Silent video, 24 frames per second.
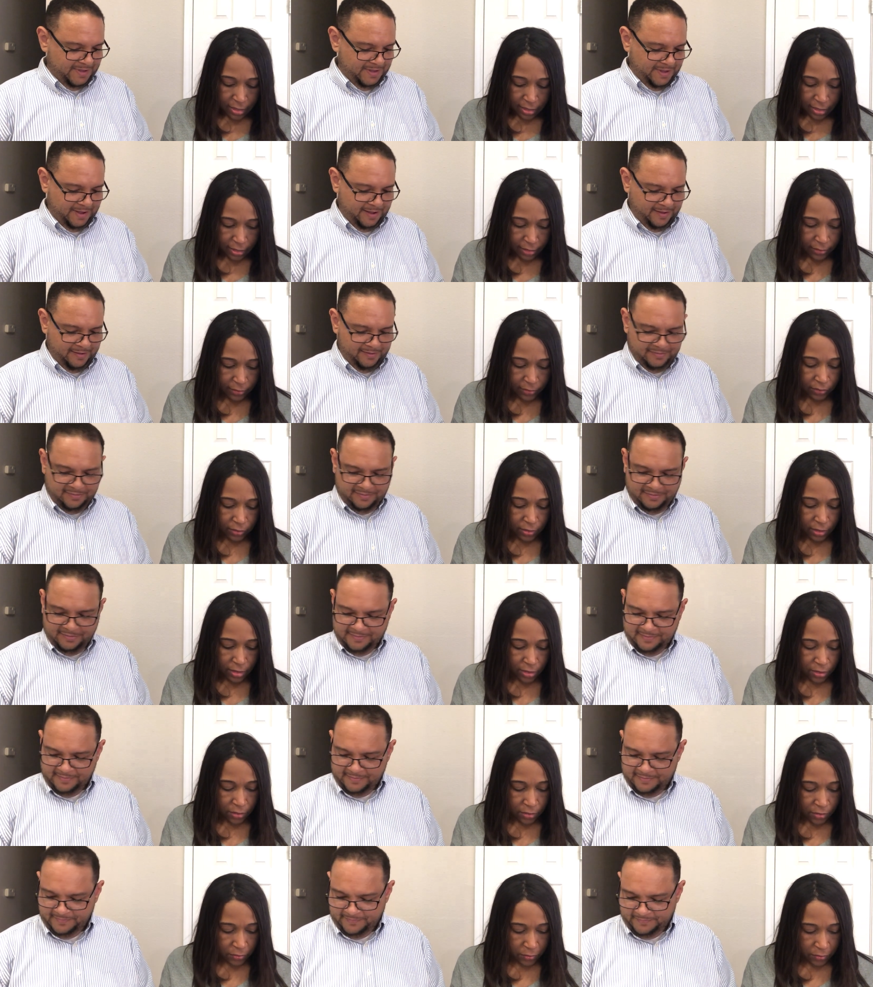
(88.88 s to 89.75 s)
Speaker 1: Yes. And
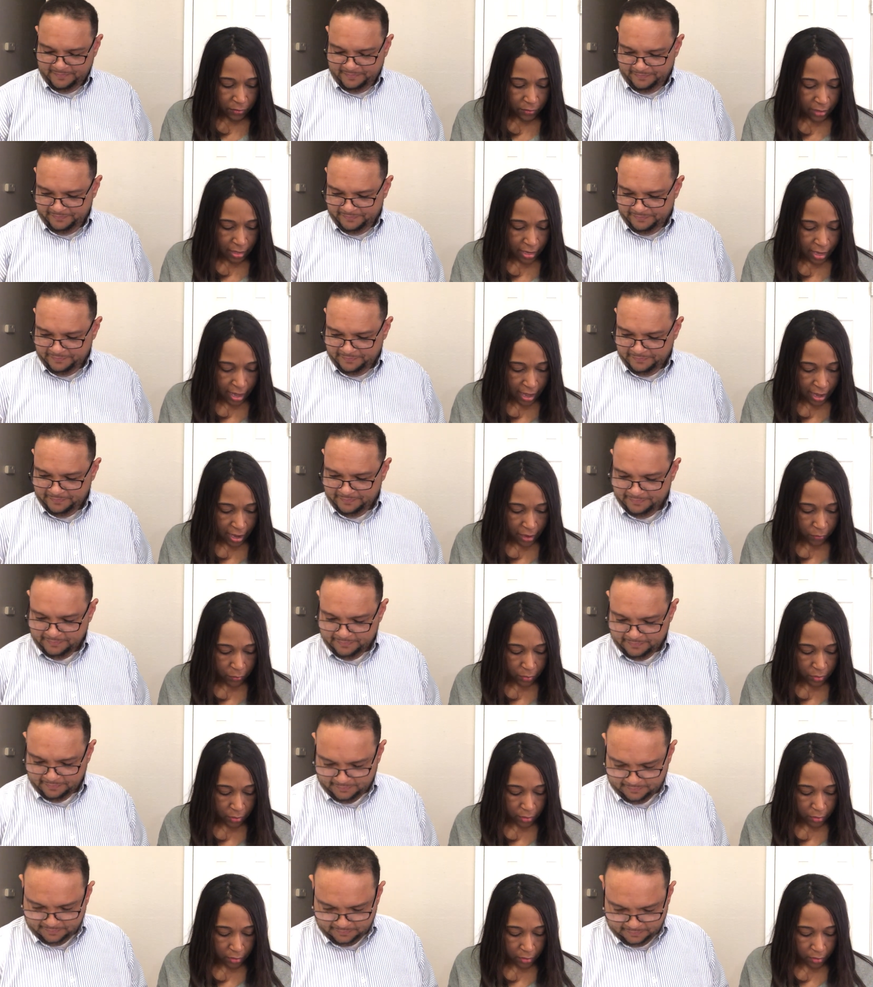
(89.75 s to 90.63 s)
so I
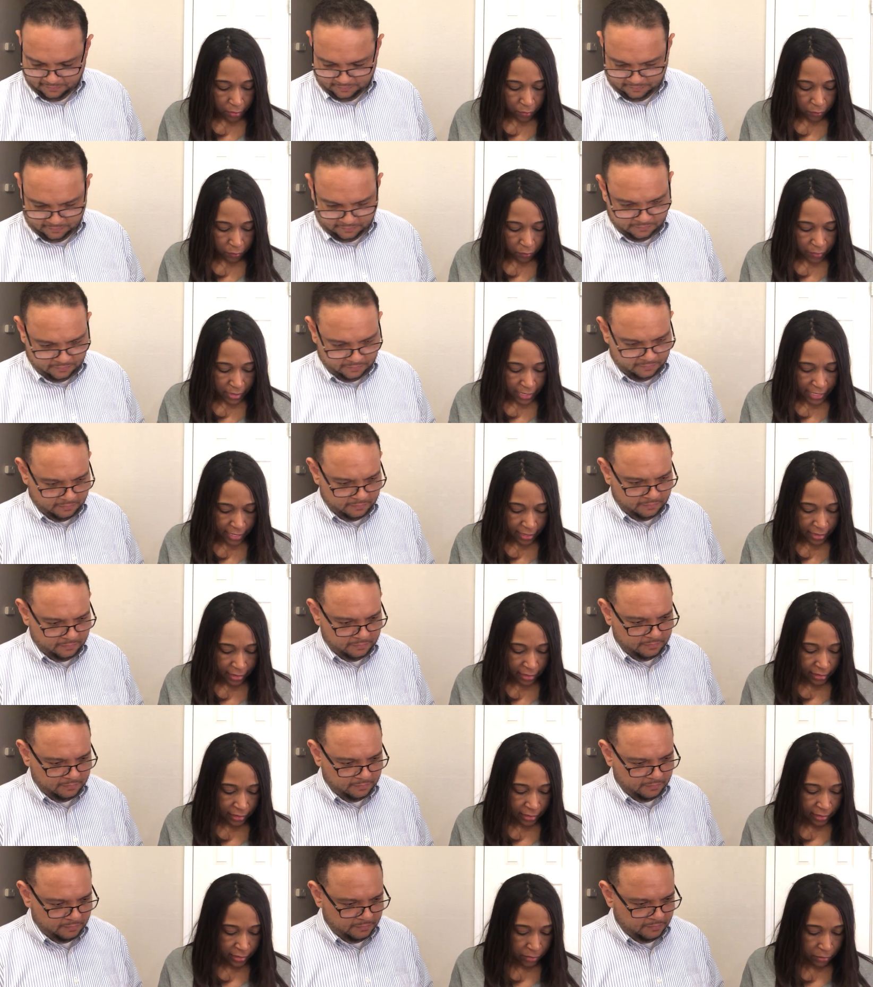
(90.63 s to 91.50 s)
will read
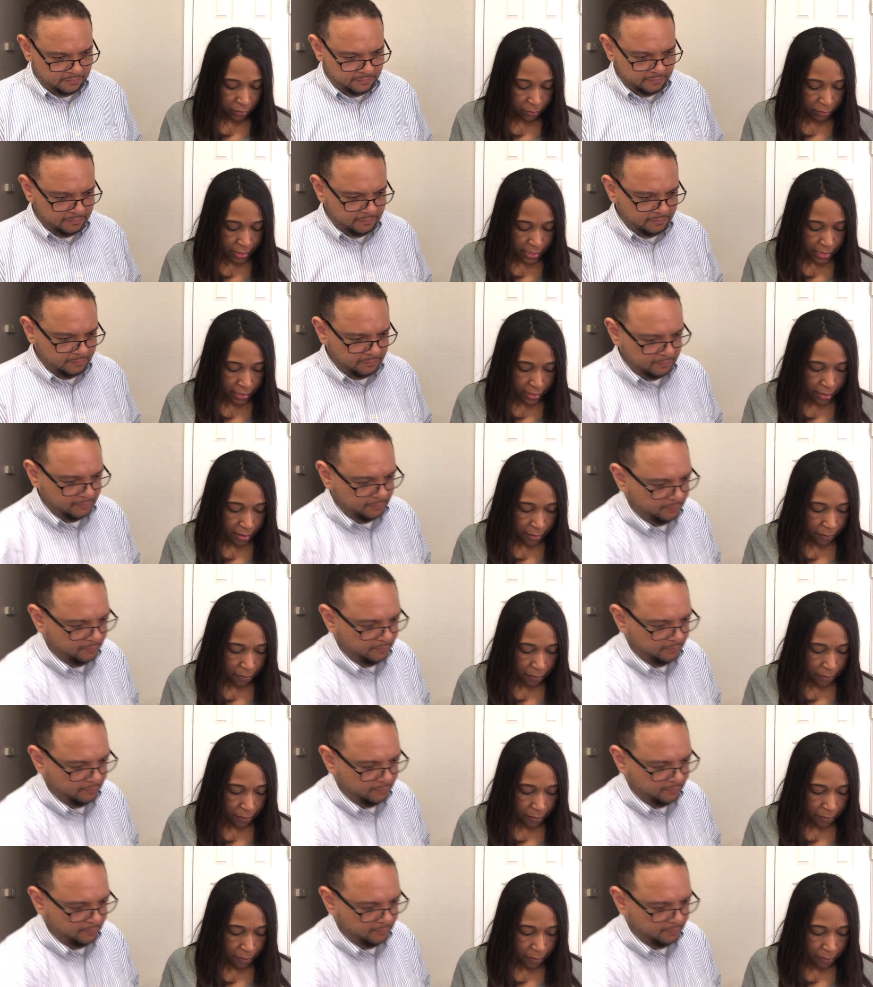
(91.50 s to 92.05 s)
a little bit